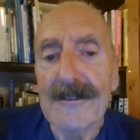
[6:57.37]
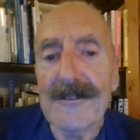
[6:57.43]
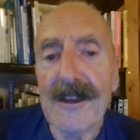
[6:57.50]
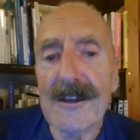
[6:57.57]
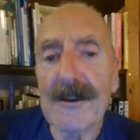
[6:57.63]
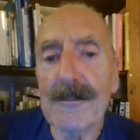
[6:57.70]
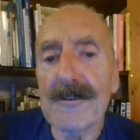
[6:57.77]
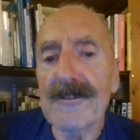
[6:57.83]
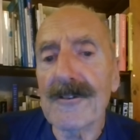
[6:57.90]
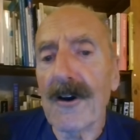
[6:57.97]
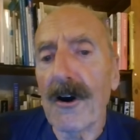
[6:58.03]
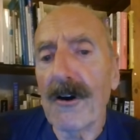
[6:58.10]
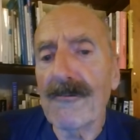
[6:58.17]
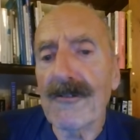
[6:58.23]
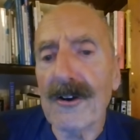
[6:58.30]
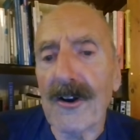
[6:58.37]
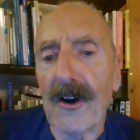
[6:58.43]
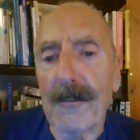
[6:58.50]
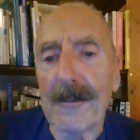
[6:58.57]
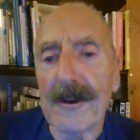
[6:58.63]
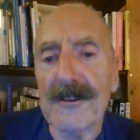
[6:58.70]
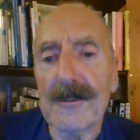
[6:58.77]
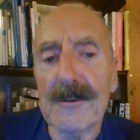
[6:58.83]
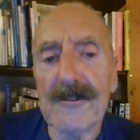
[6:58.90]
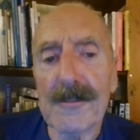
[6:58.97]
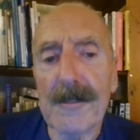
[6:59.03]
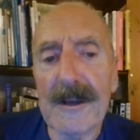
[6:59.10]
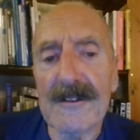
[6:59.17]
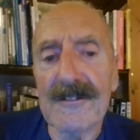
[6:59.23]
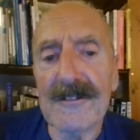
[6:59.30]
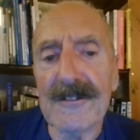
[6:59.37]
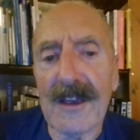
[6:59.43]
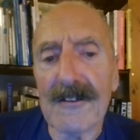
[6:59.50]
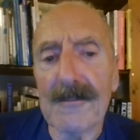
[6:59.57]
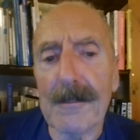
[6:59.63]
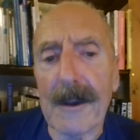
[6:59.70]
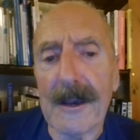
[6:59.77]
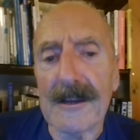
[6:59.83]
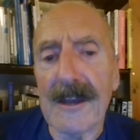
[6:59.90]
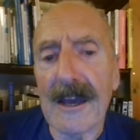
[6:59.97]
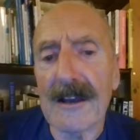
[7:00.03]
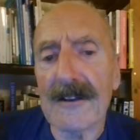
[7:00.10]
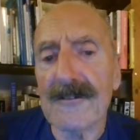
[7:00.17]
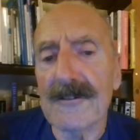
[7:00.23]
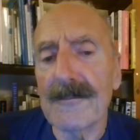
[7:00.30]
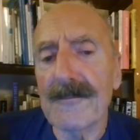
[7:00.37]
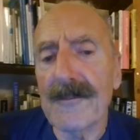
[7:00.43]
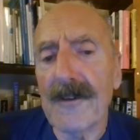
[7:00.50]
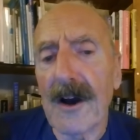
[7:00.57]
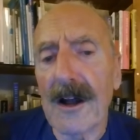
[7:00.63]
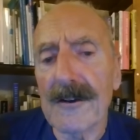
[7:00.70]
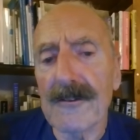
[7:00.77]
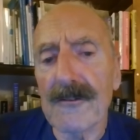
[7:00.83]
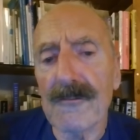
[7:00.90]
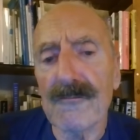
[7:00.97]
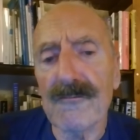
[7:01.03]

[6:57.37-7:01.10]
then it was the horror comics which made sex maniacs and violent